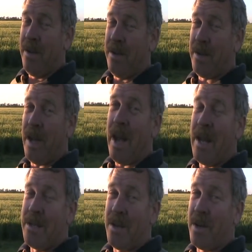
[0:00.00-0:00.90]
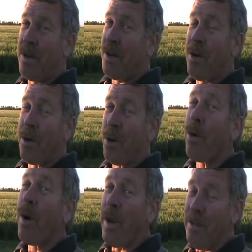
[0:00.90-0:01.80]
Your cats are going to go
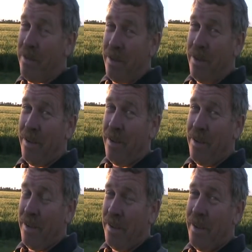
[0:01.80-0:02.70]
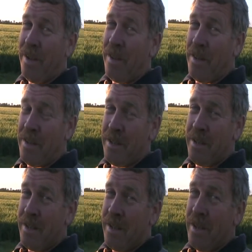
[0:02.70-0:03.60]
crazy.
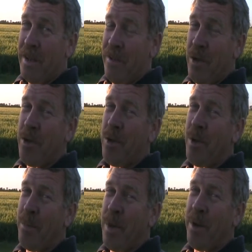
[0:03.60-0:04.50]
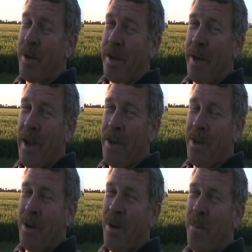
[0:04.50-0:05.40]
This, if you do it pure like I
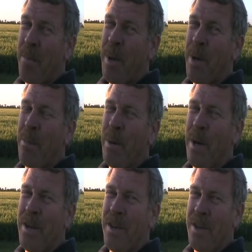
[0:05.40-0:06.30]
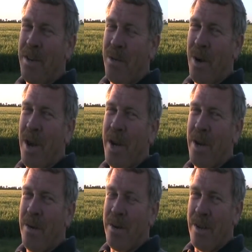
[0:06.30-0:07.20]
do, pure bud, dried
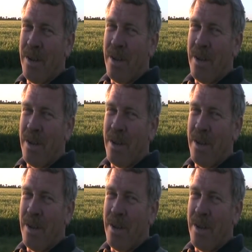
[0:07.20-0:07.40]
out